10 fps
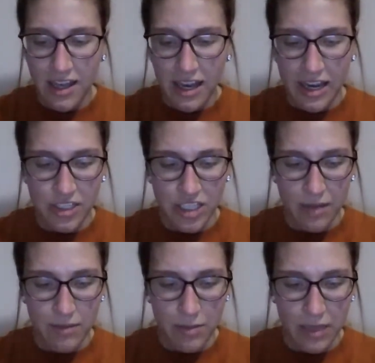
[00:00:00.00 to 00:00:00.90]
I
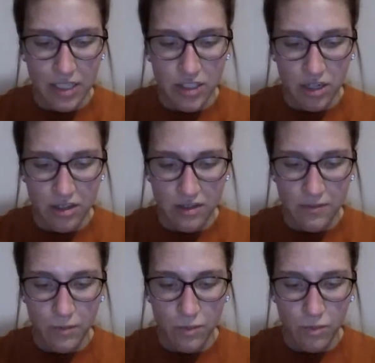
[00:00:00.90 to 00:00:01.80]
jabbed the page
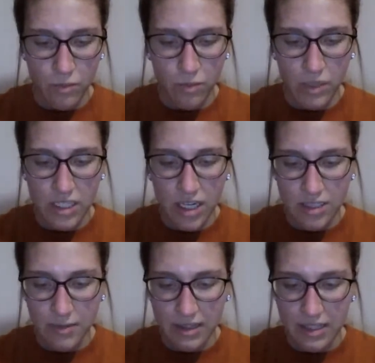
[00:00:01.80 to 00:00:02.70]
harder. We
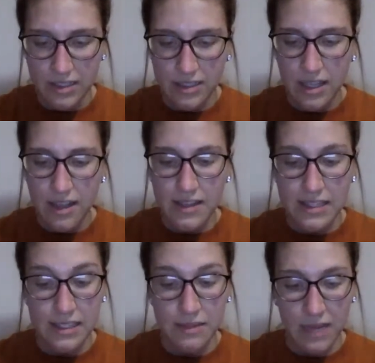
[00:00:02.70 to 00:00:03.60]
talked about this.
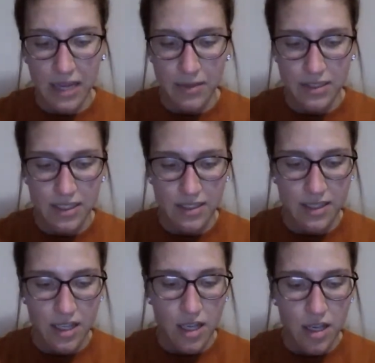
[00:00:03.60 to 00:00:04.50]
This is my
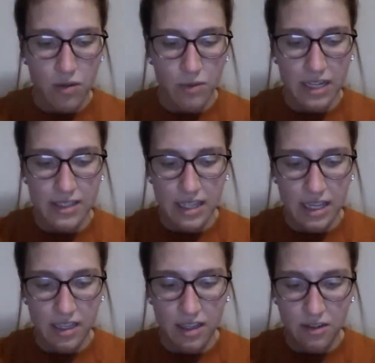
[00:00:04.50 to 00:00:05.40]
business. What I
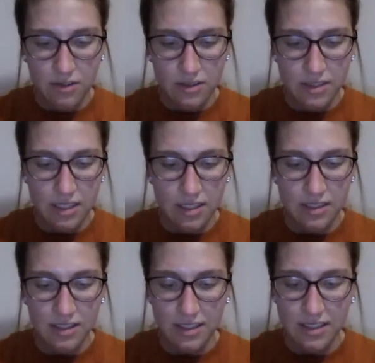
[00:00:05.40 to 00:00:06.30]
say goes.
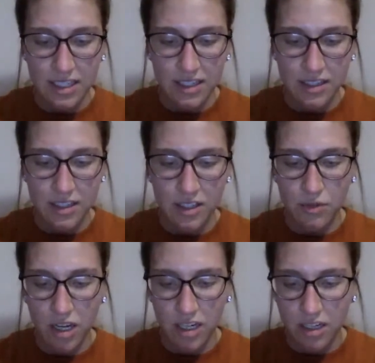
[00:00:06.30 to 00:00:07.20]
Does it?
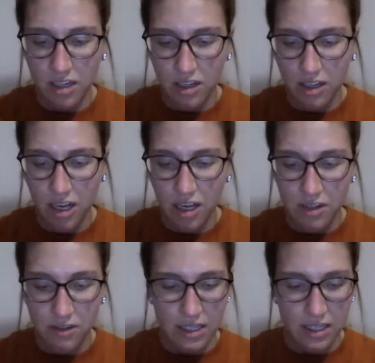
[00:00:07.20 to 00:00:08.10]
You oughta call
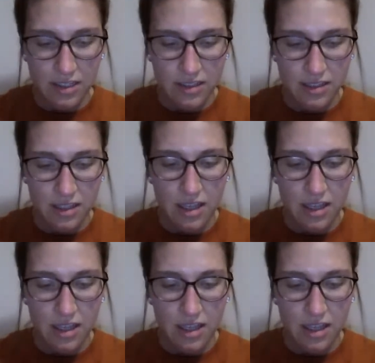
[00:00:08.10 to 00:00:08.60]
Otto and his